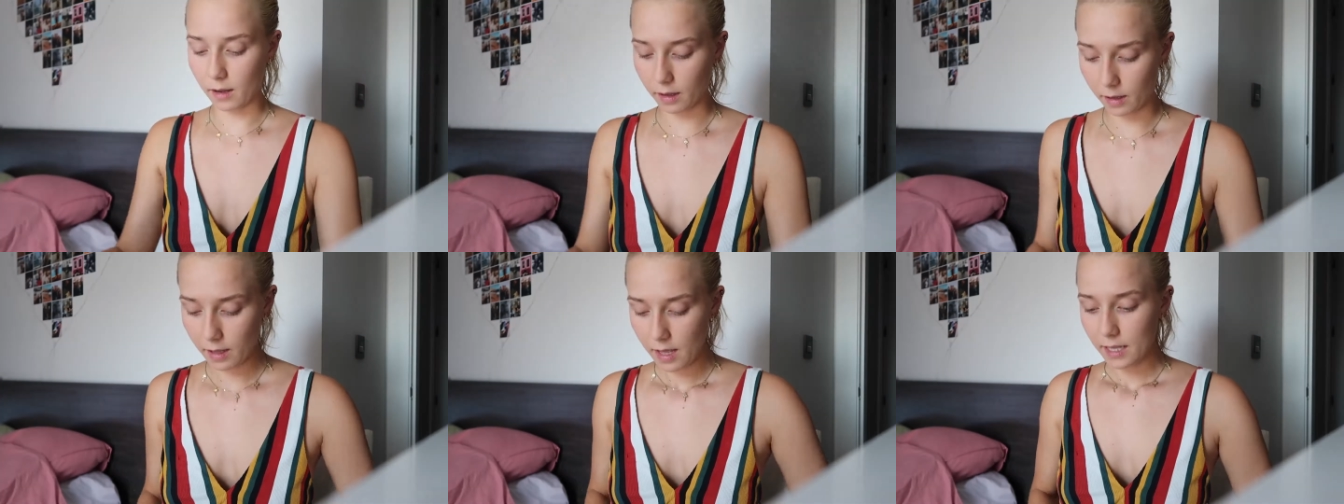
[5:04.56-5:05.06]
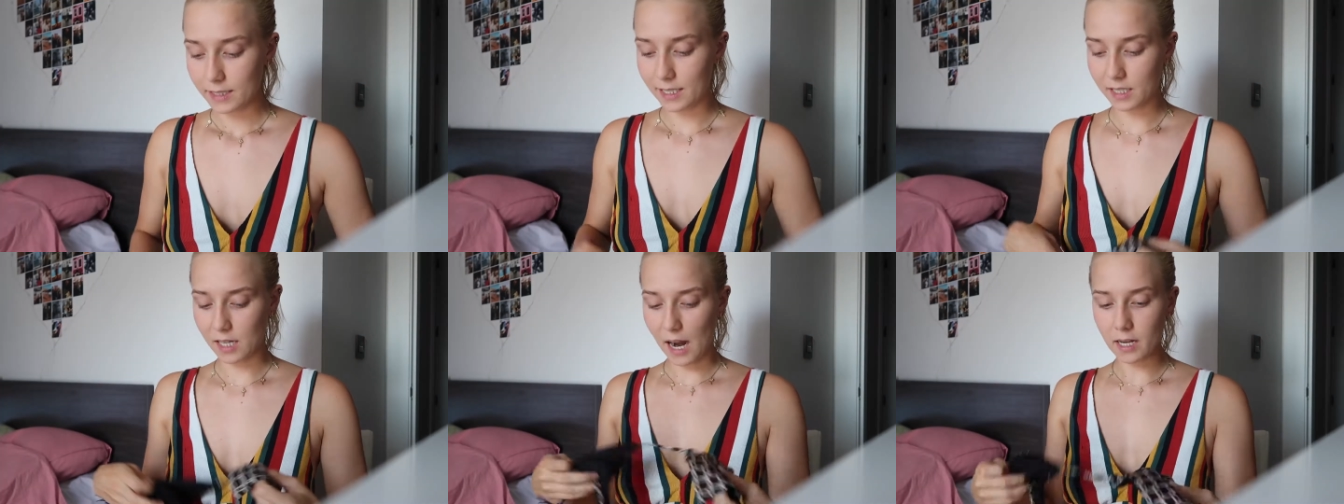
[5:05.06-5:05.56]
a
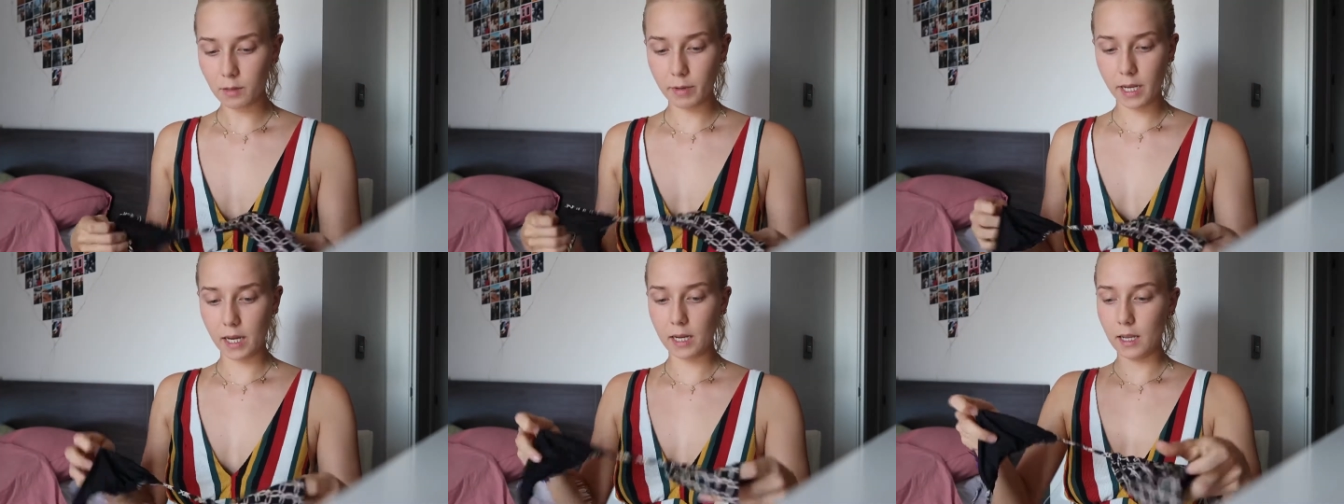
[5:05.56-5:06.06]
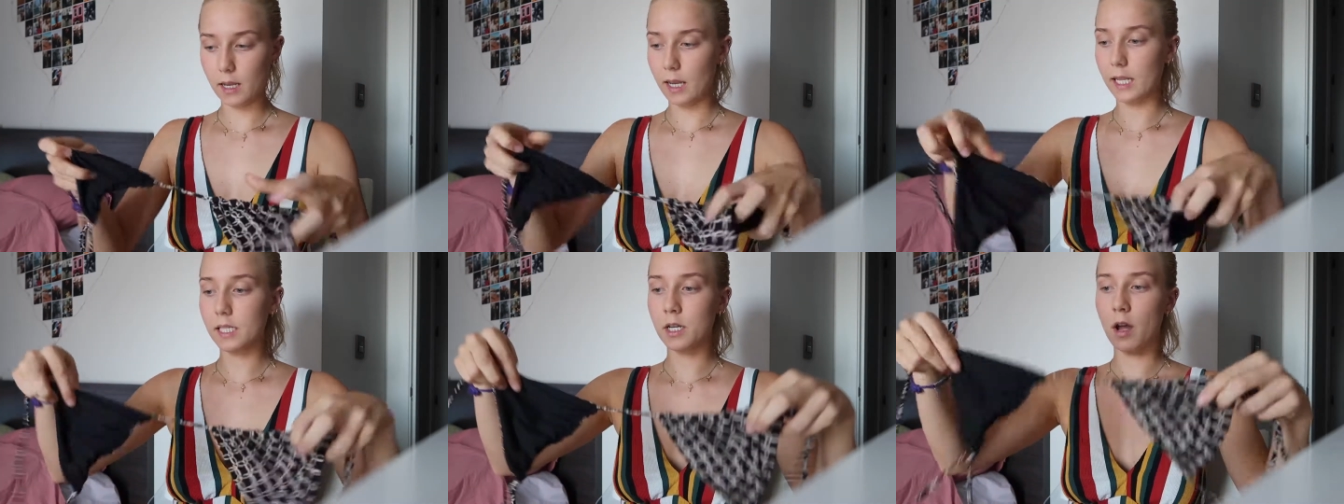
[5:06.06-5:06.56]
designer bikini
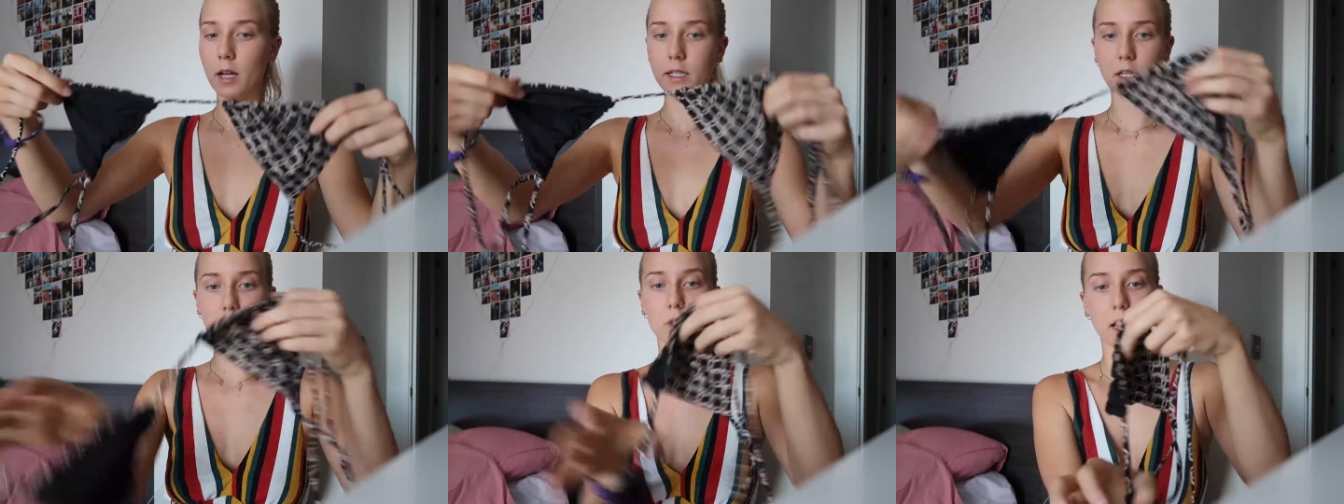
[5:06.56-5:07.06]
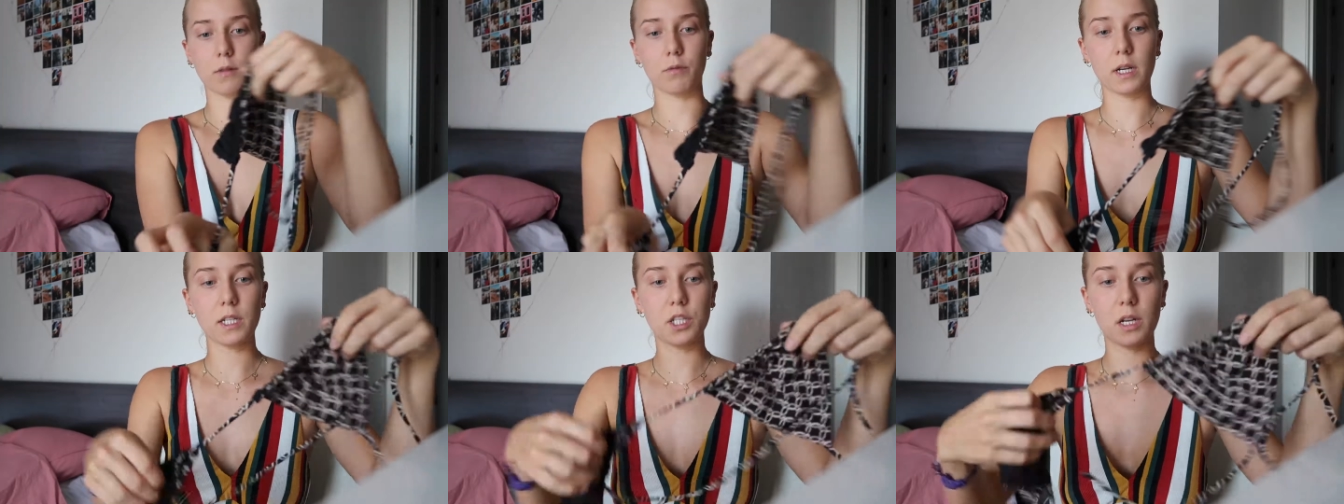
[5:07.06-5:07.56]
it's not it was like
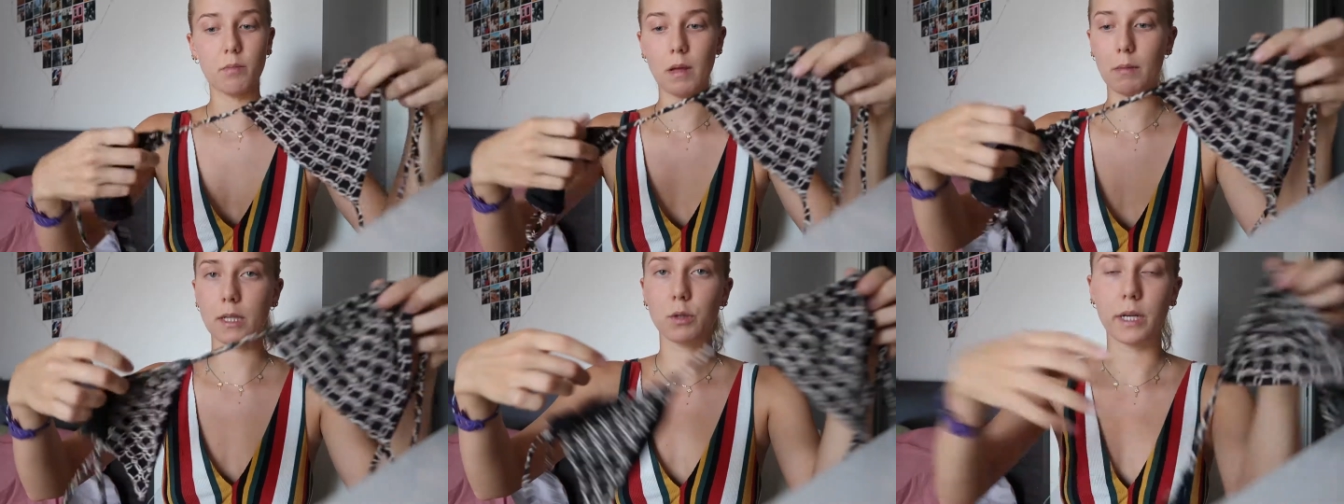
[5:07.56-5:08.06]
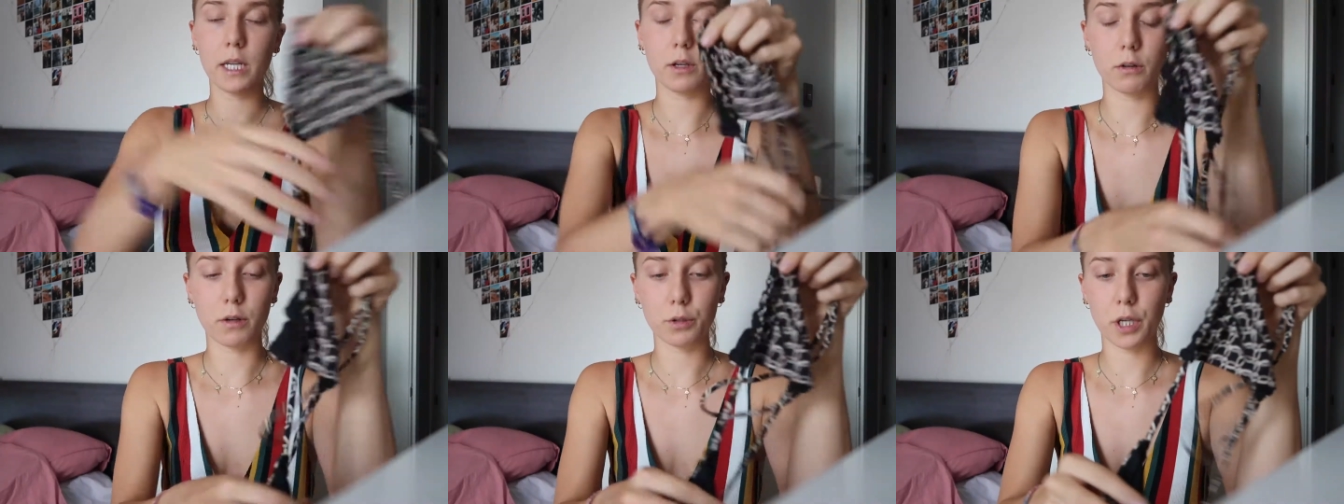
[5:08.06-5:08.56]
really cheap maybe 20
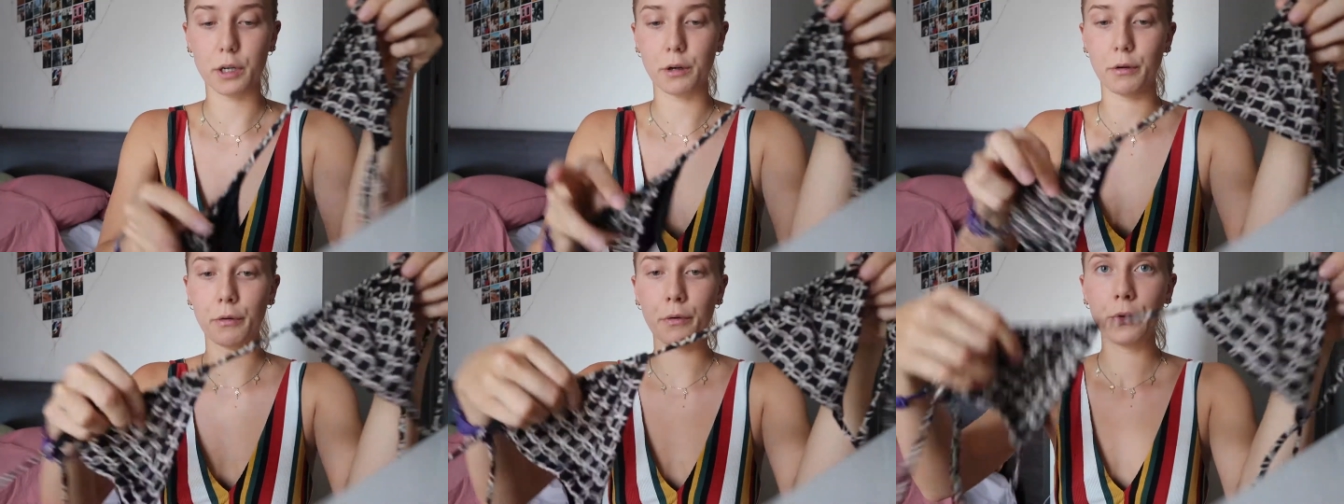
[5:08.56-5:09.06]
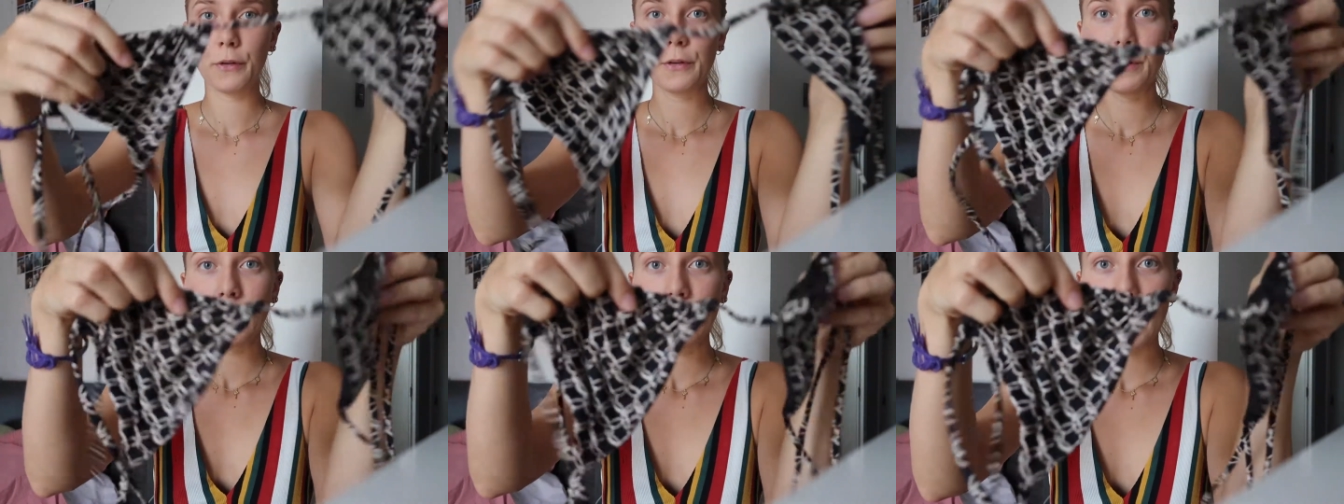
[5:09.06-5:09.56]
euros i don't know
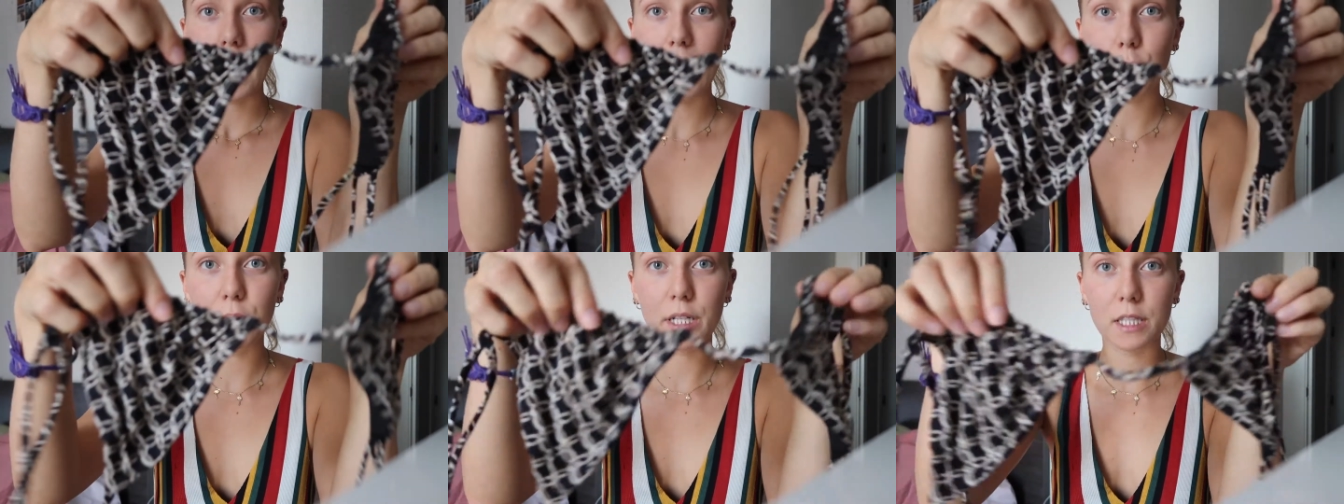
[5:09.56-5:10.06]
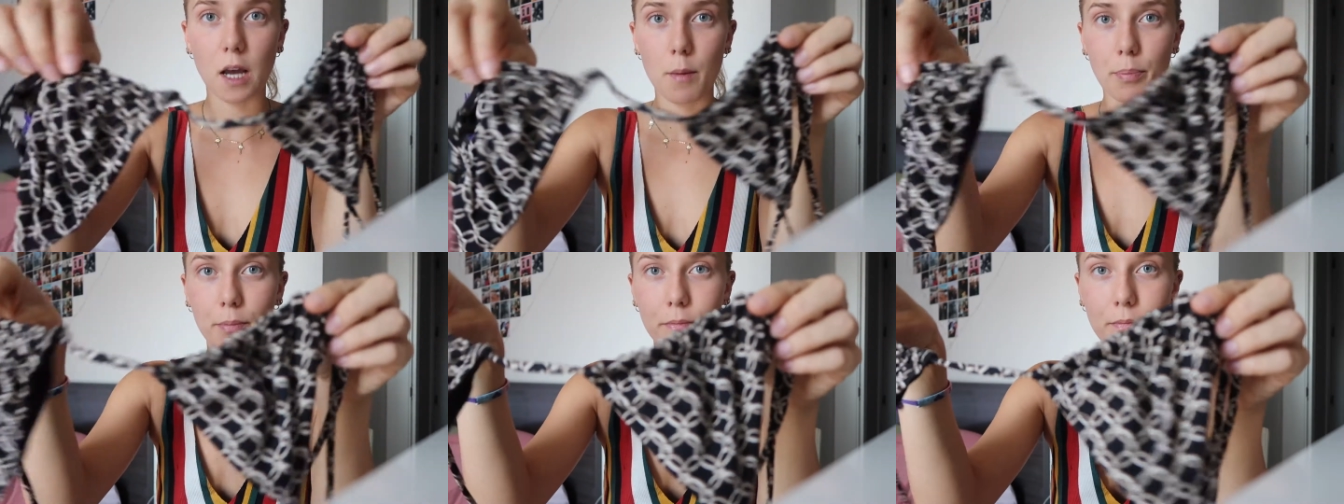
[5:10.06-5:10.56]
and with a
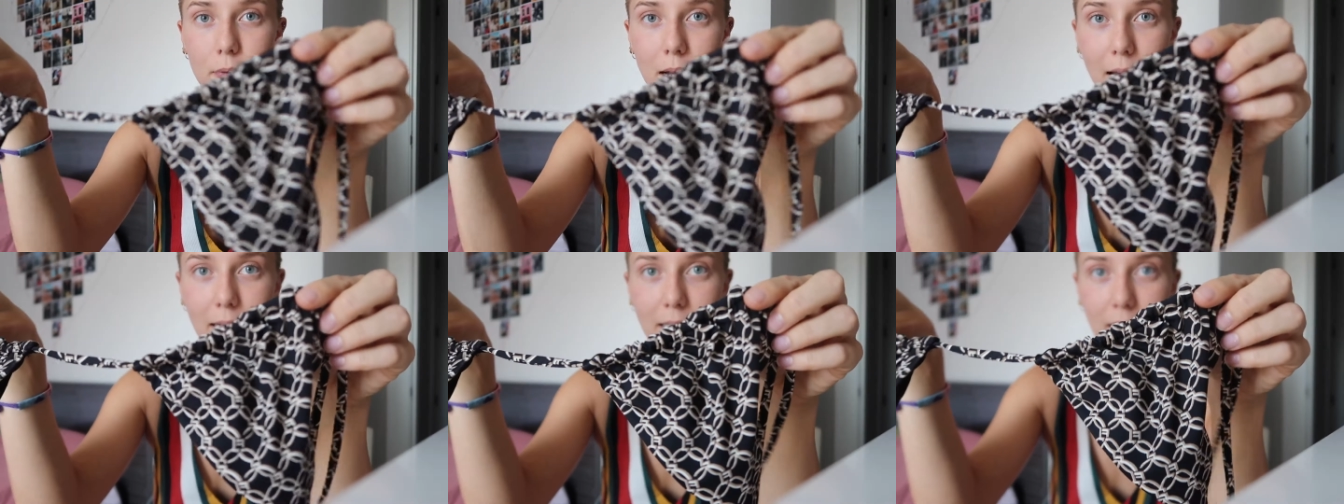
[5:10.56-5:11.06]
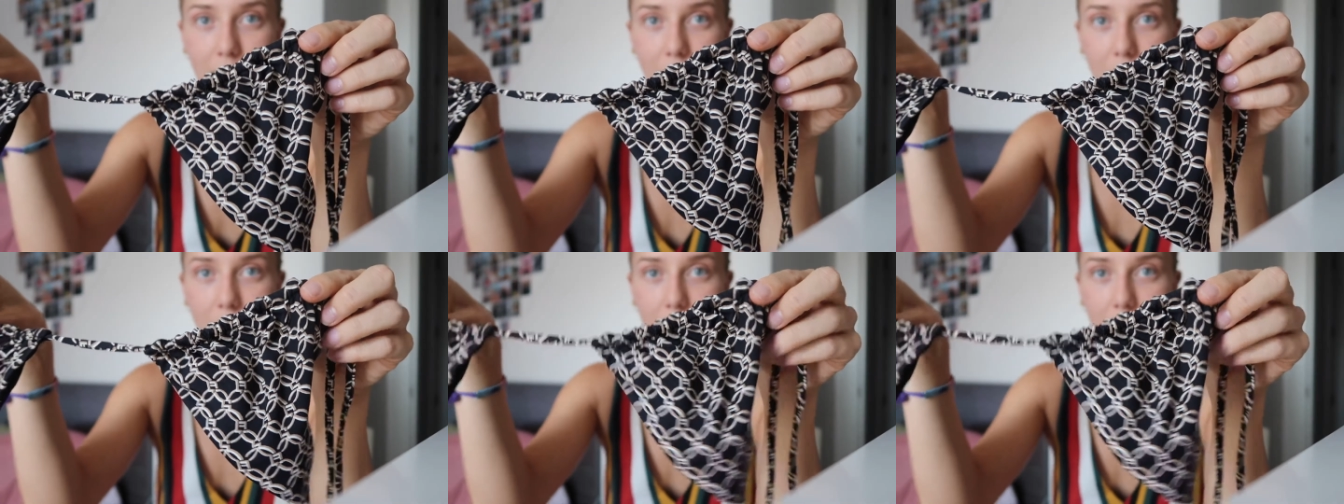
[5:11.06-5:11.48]
top like this